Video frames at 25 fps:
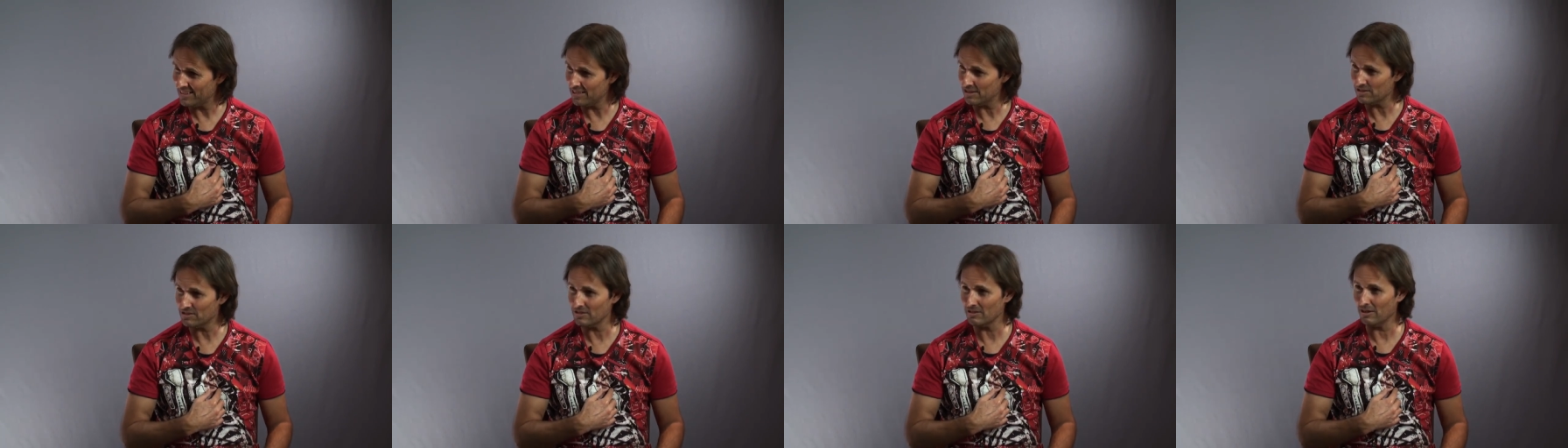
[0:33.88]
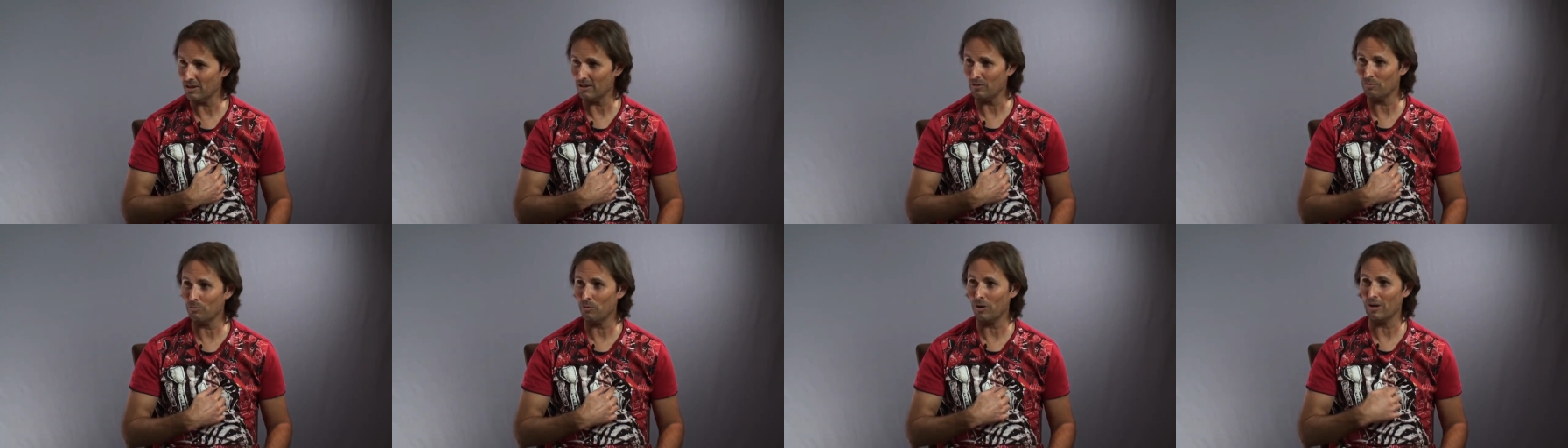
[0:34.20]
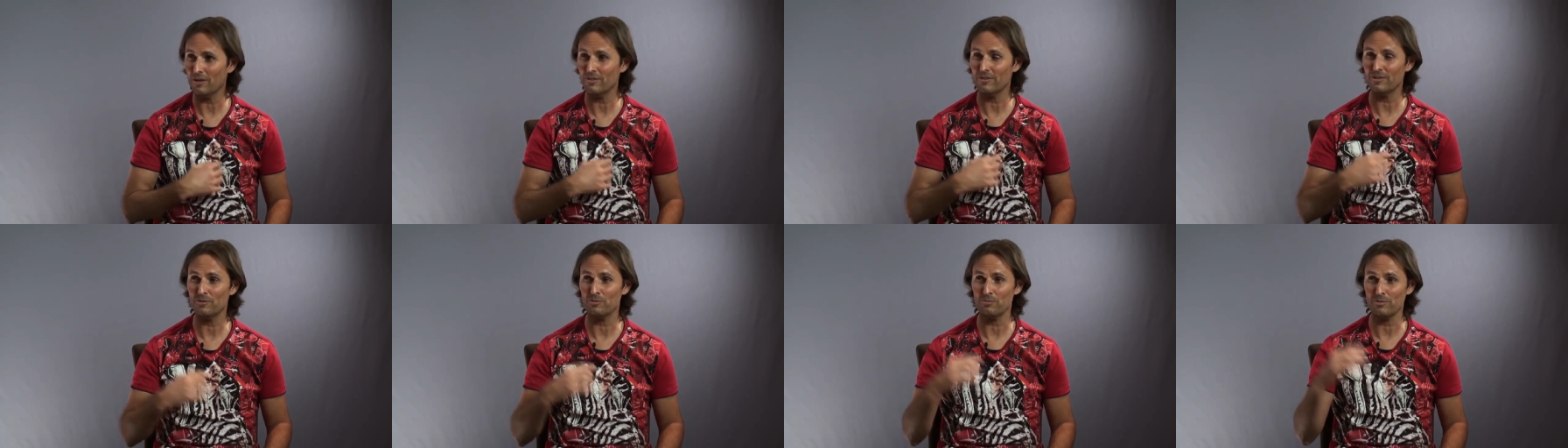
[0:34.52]
It's not
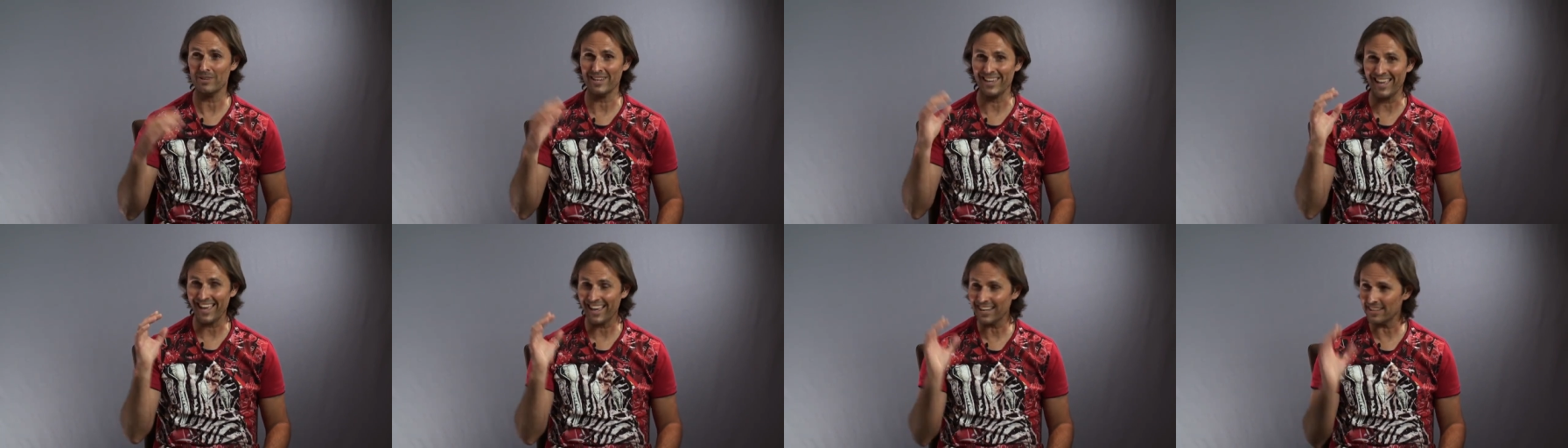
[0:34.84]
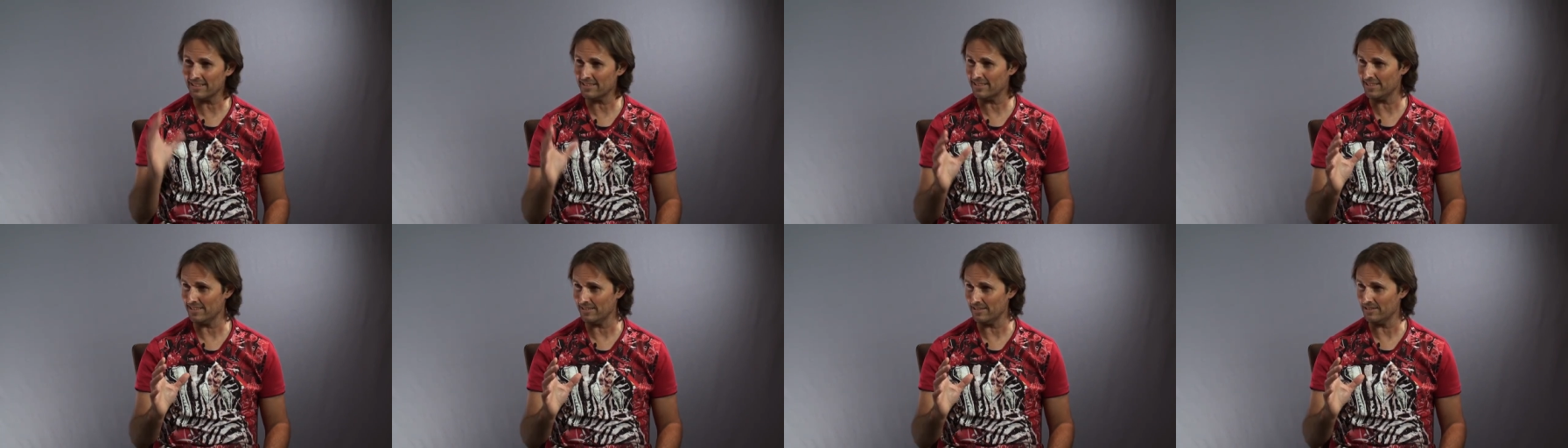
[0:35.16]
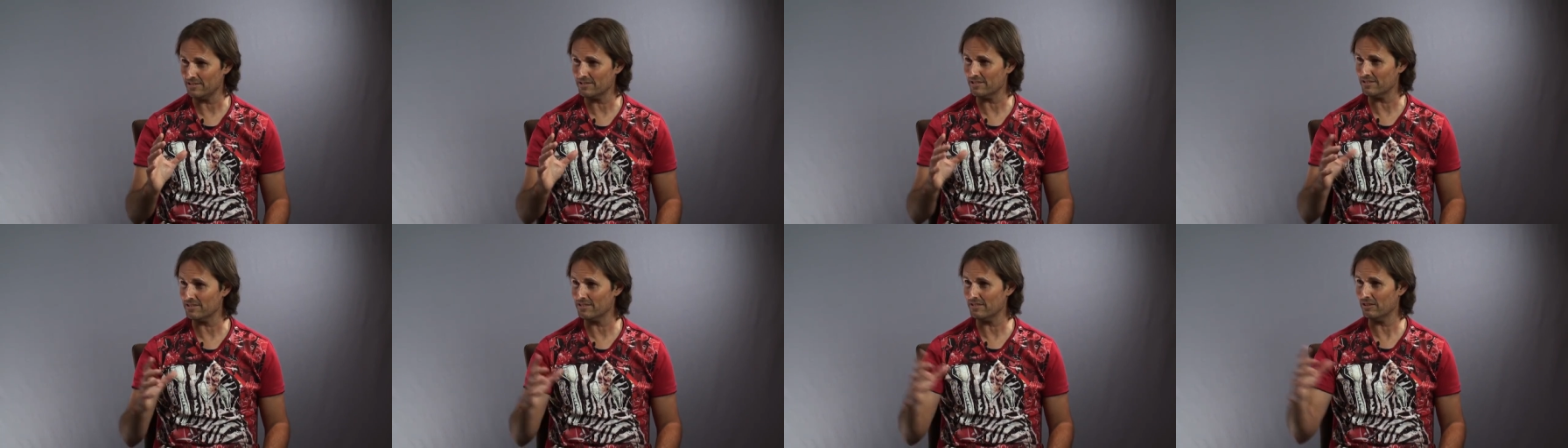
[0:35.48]
what the reality
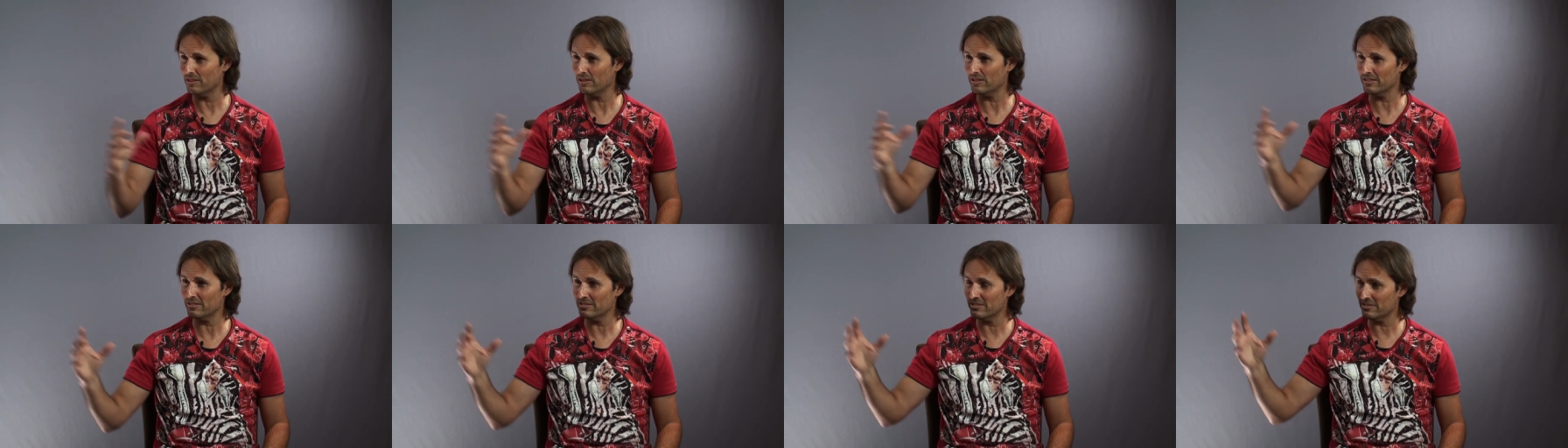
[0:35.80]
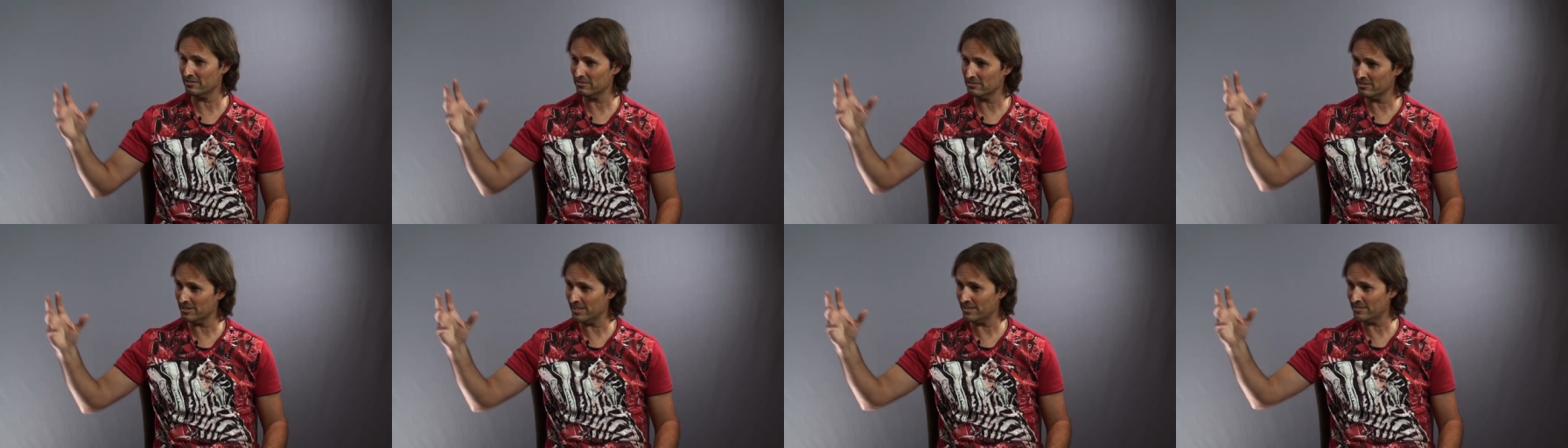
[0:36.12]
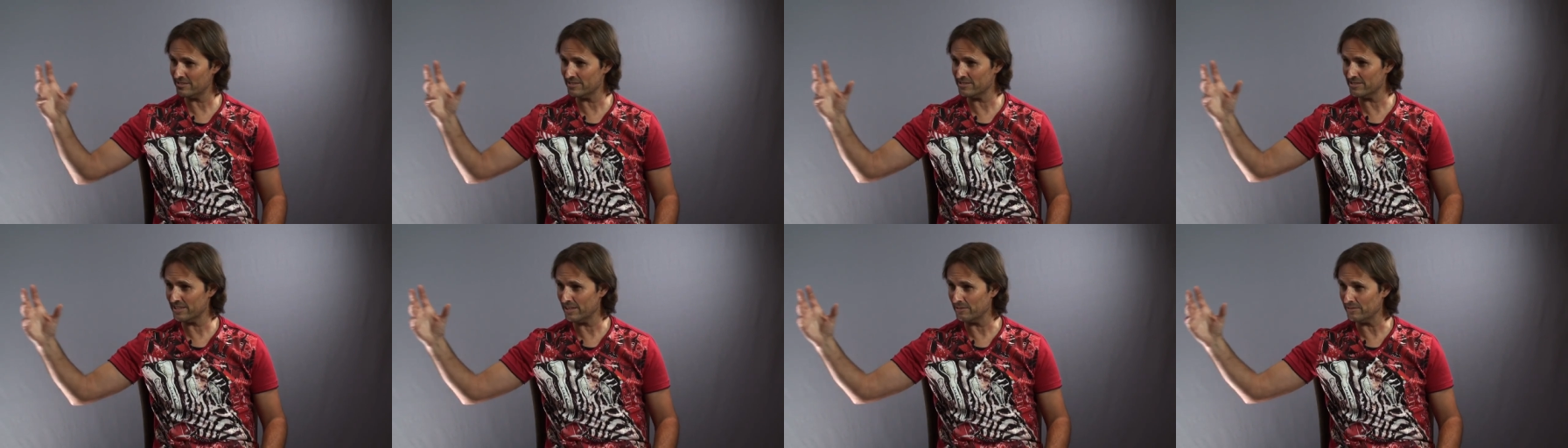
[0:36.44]
is, it's not
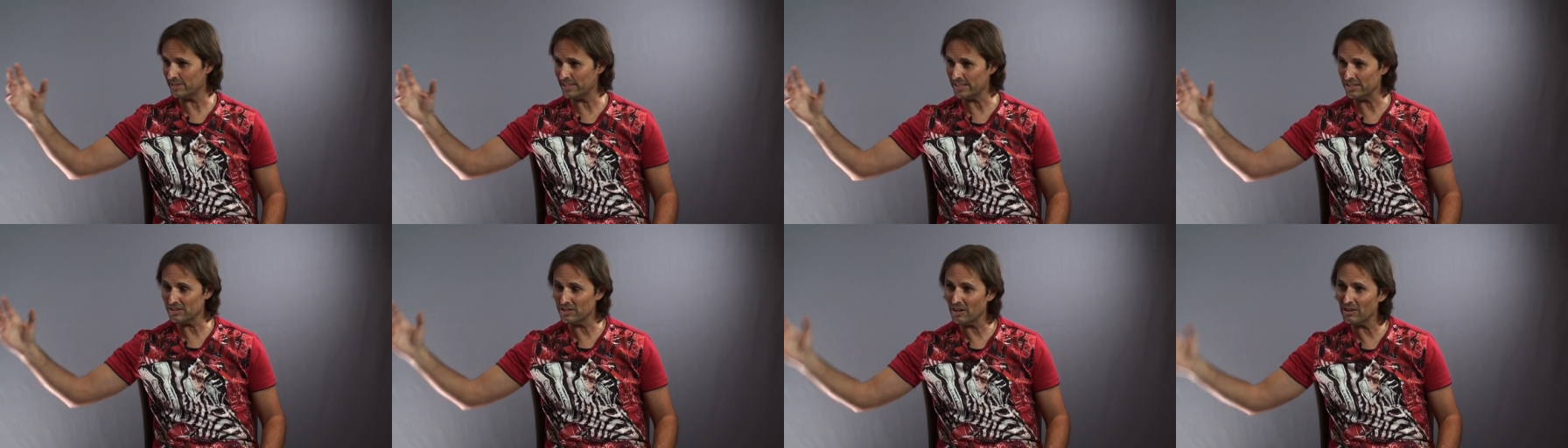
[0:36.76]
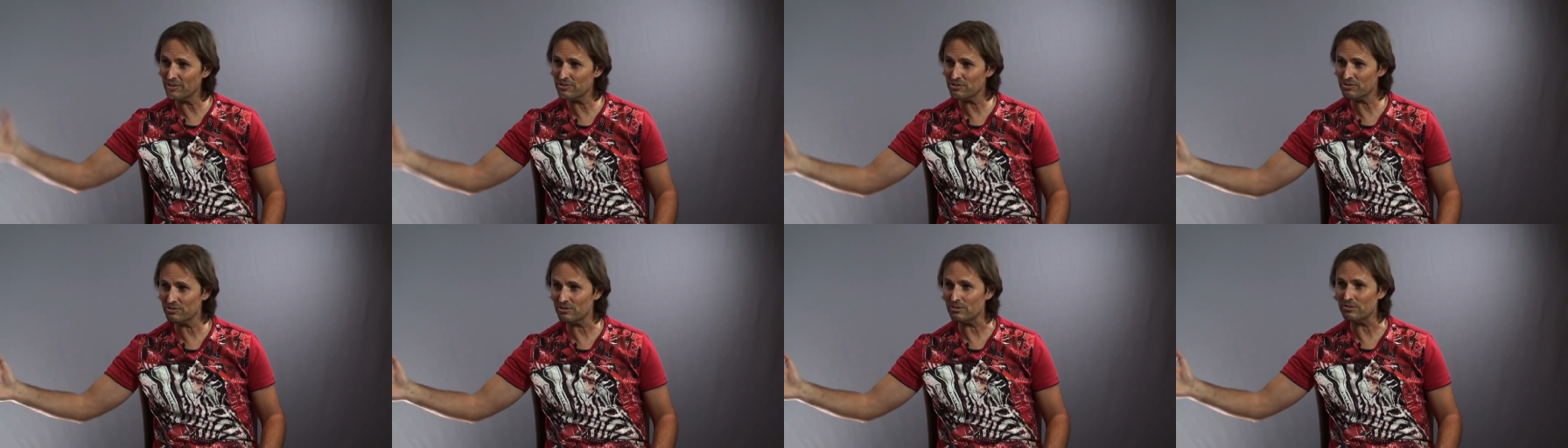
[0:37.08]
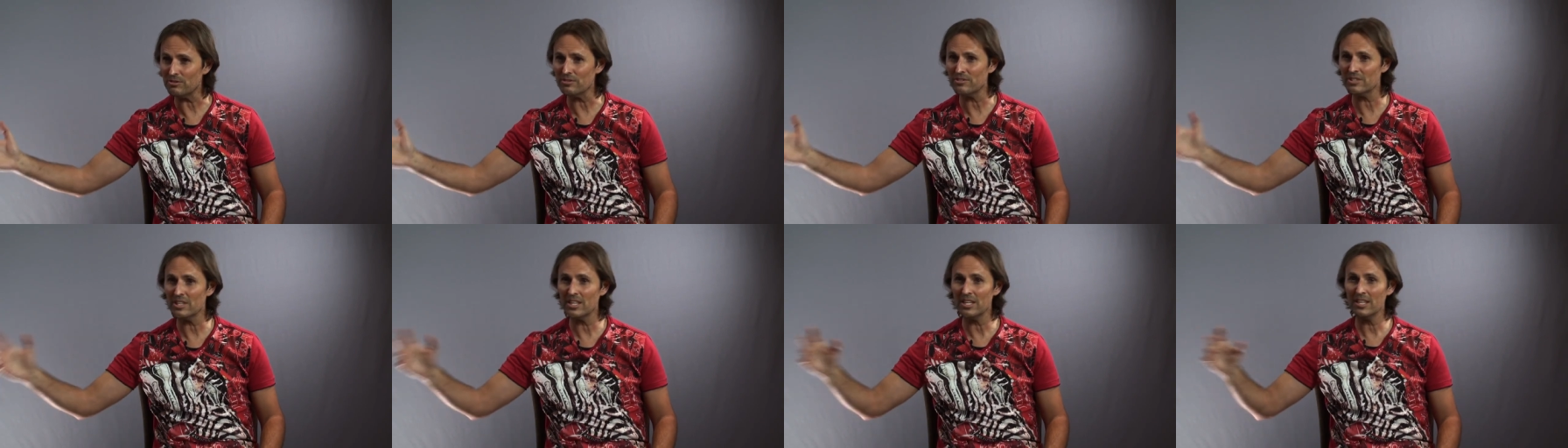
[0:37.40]
necessarily God's
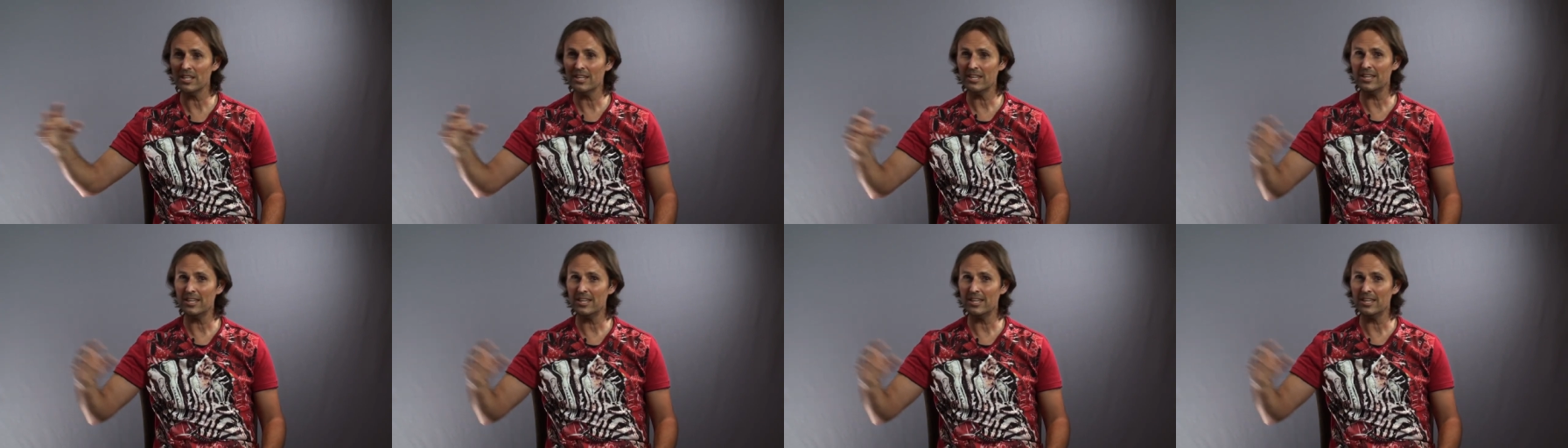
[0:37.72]
truth.